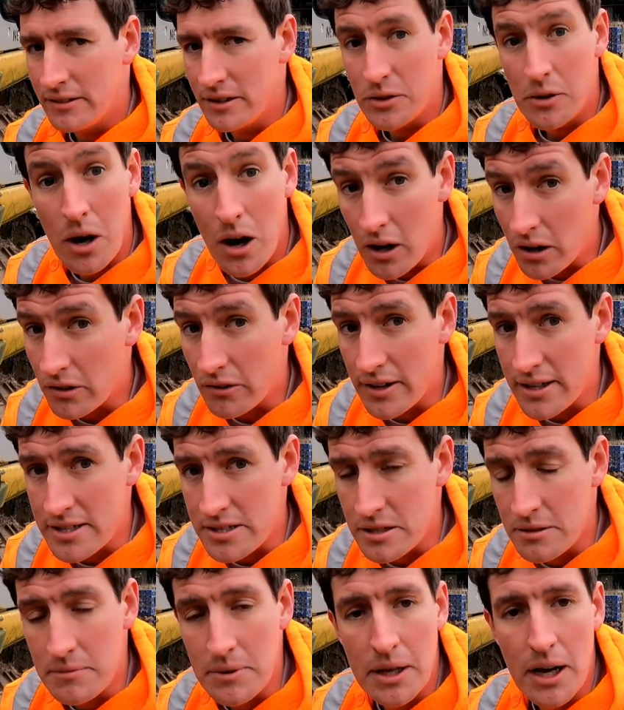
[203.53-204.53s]
You can't
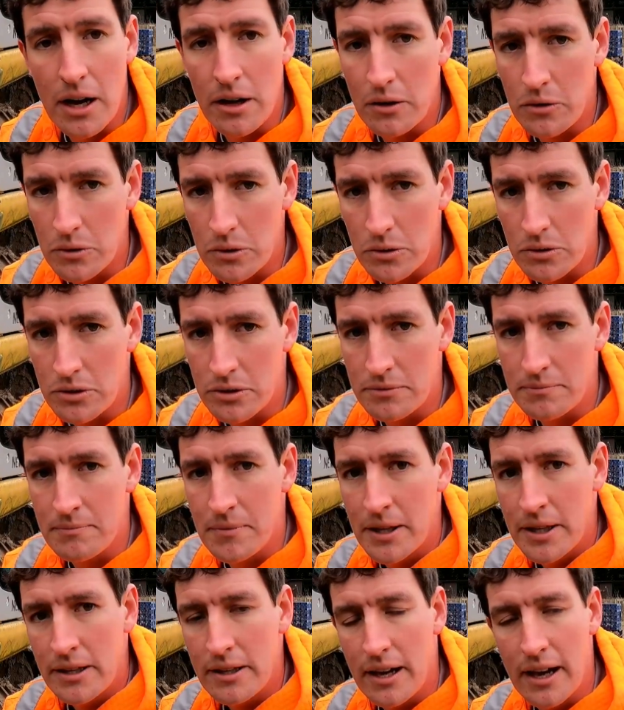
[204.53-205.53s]
grease them, you can't oil
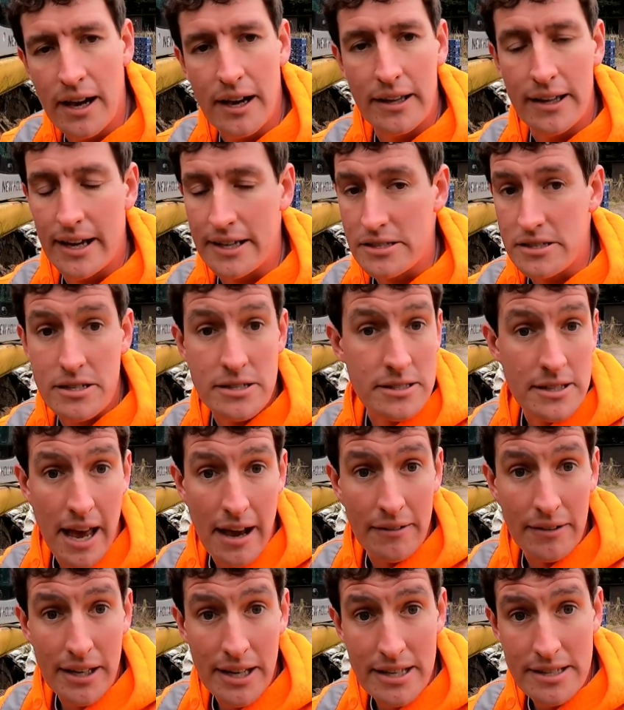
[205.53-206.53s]
them. That's just
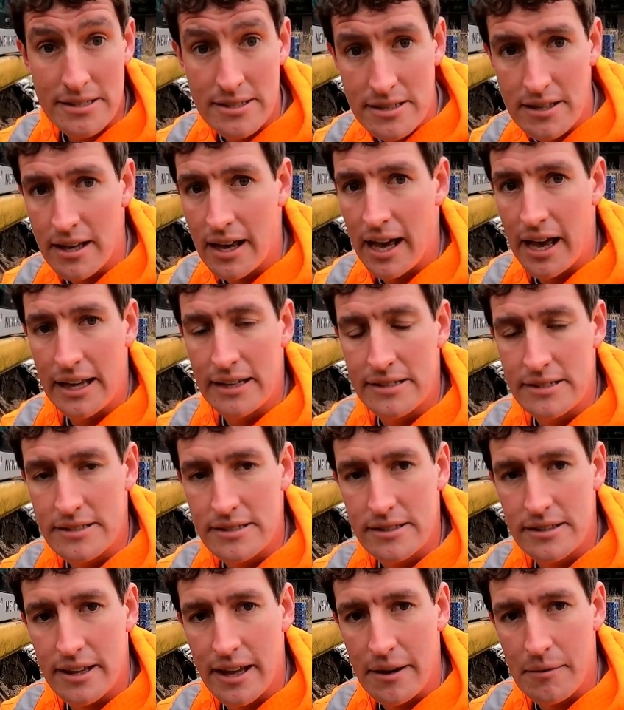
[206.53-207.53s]
how it is,
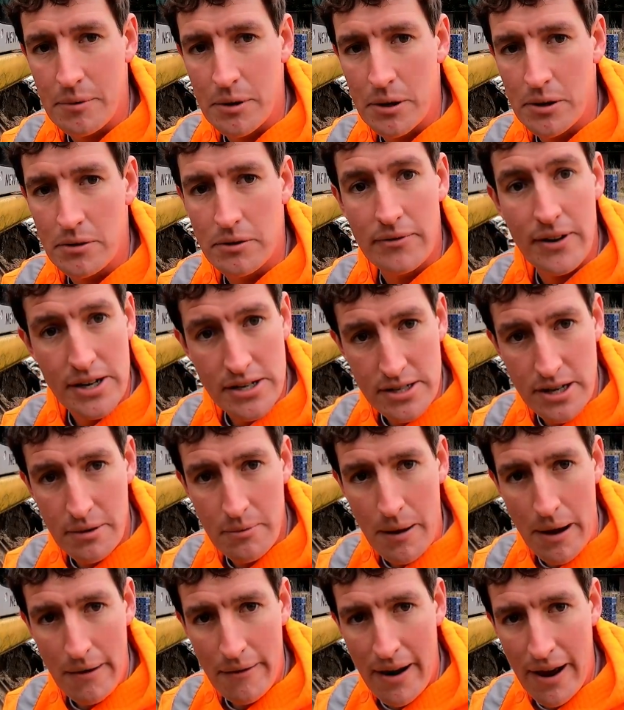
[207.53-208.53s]
and they will
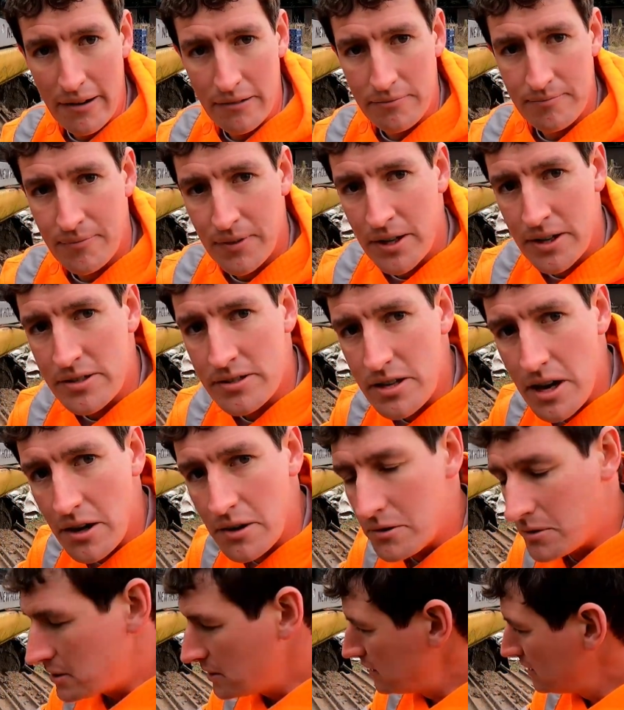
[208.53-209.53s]
eventually wear out.
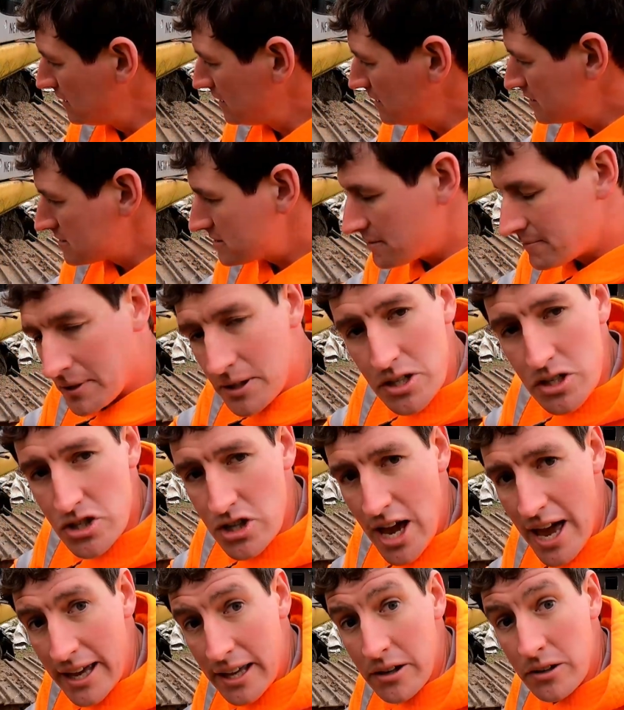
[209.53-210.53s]
So something to
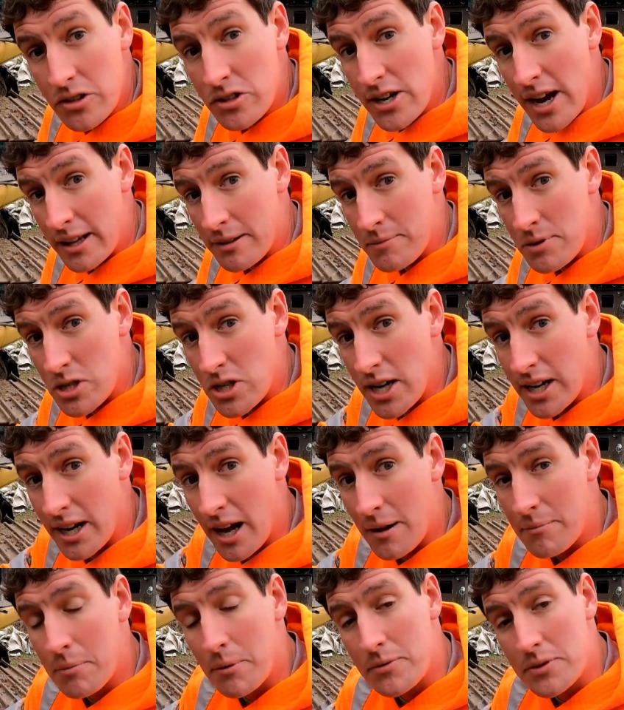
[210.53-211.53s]
check. You can jack the
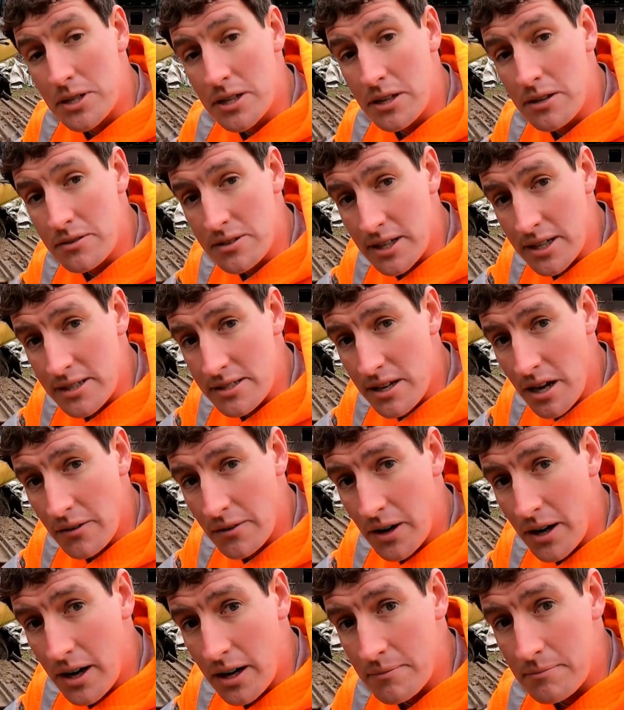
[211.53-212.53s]
machine up, obviously using its
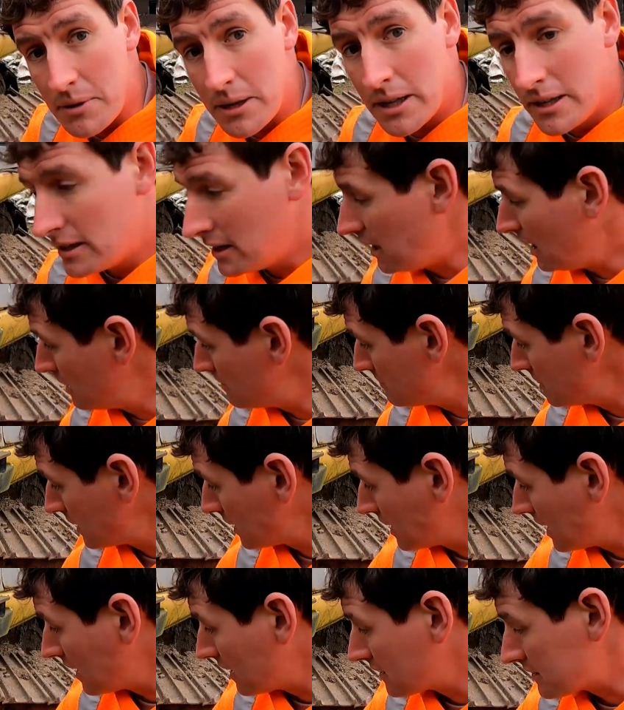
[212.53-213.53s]
own arm,
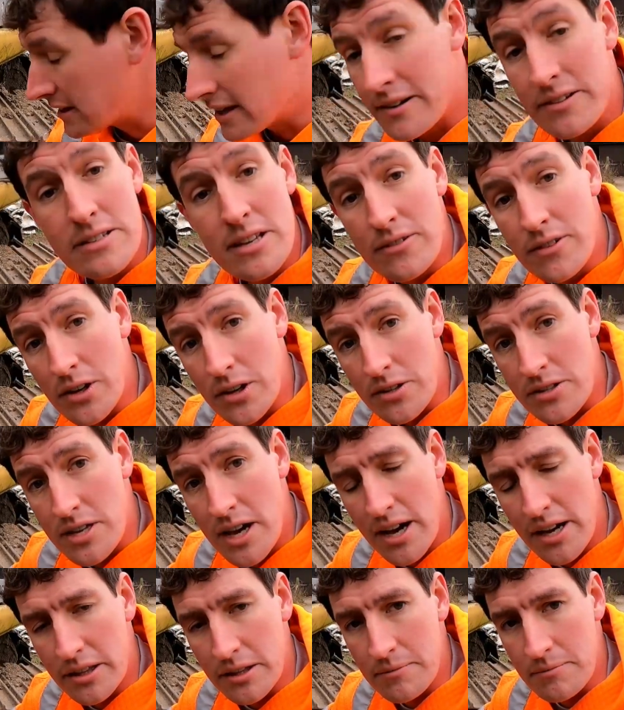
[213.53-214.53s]
and get under there and see if you can
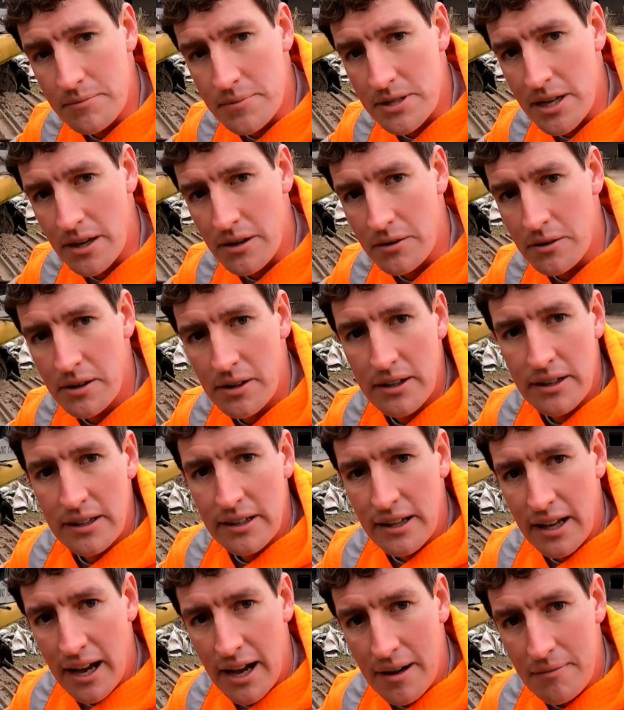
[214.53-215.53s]
turn them. So
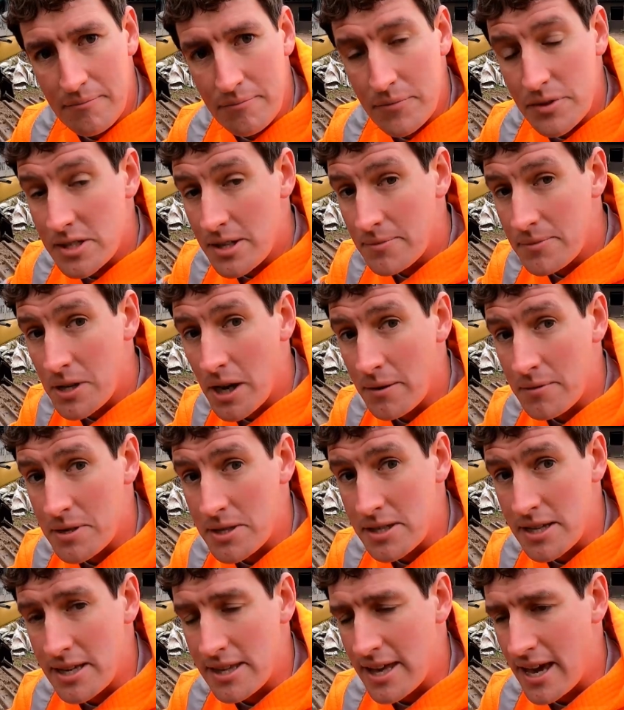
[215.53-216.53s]

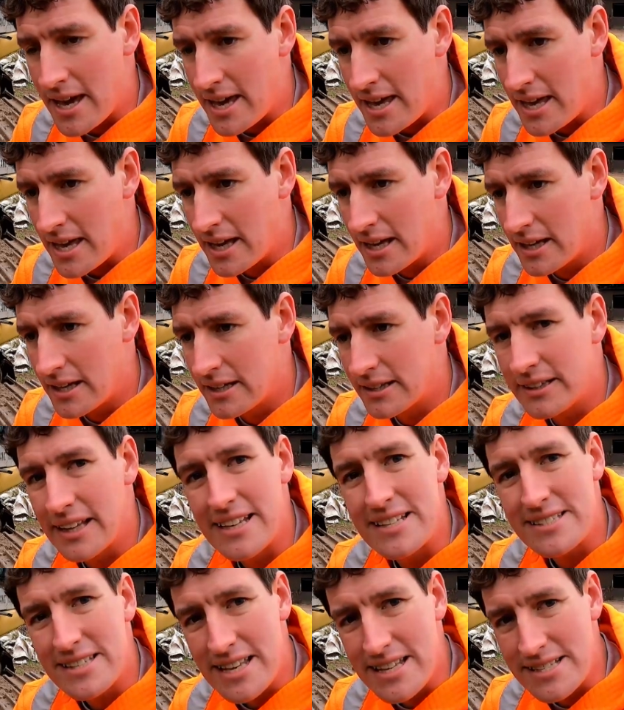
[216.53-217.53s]
sometimes you see they
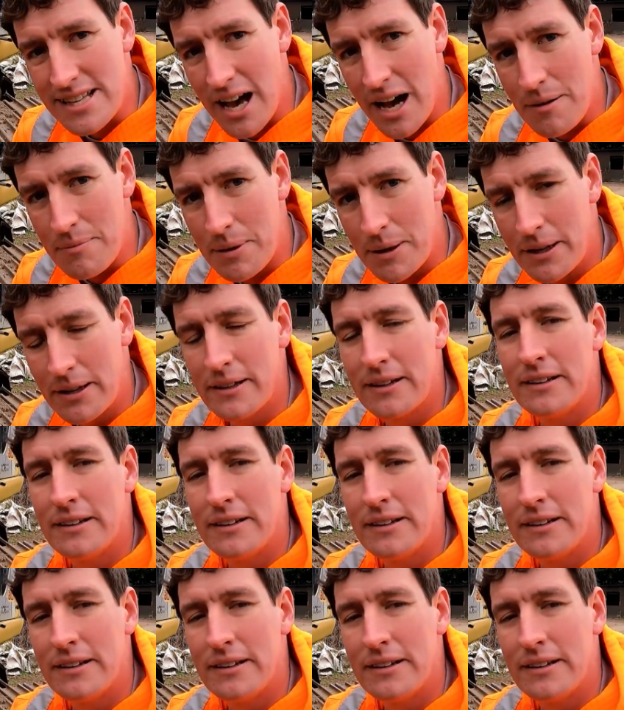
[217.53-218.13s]
seize up,